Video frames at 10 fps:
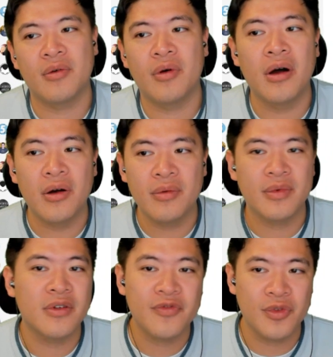well,
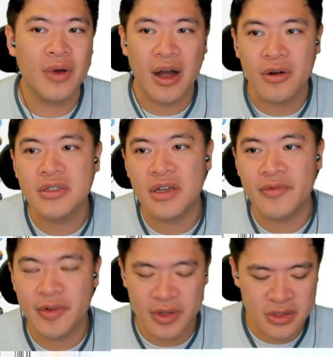in a few hours
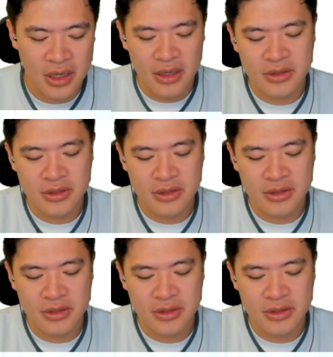anyways.